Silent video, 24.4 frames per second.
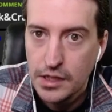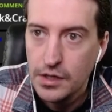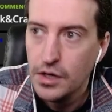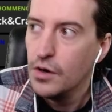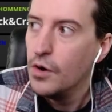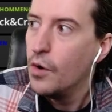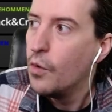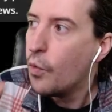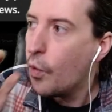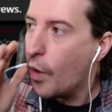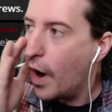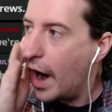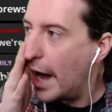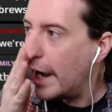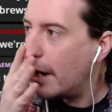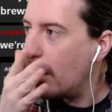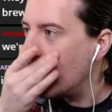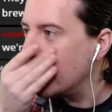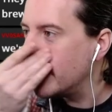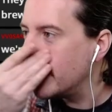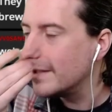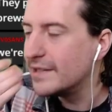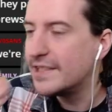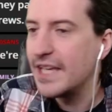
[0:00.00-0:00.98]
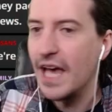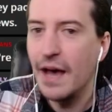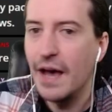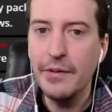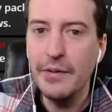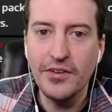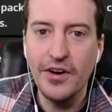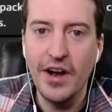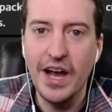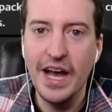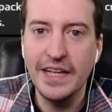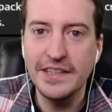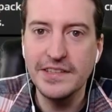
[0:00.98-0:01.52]
Why aren't the
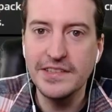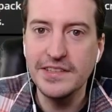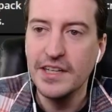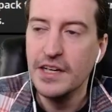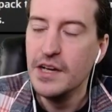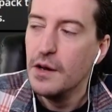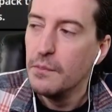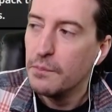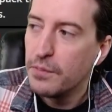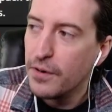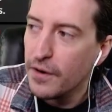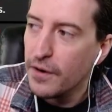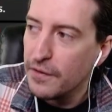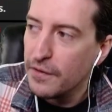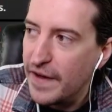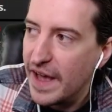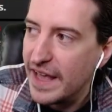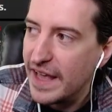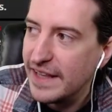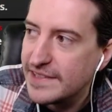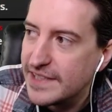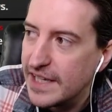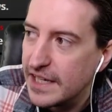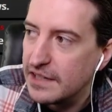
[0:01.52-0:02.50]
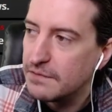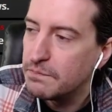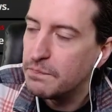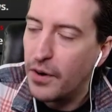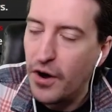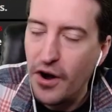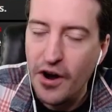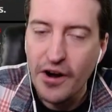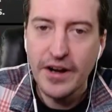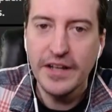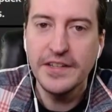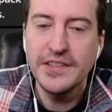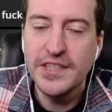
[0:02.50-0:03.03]
Democrats preventing
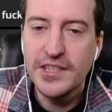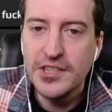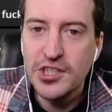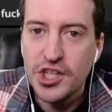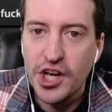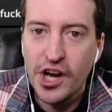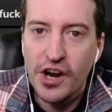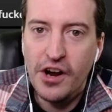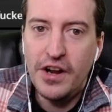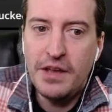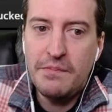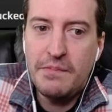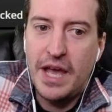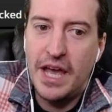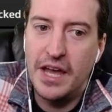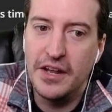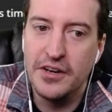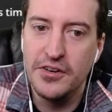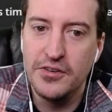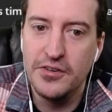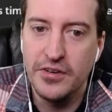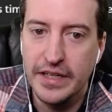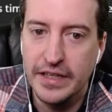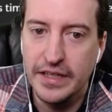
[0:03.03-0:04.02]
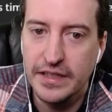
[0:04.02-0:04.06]
partisan gerrymandering?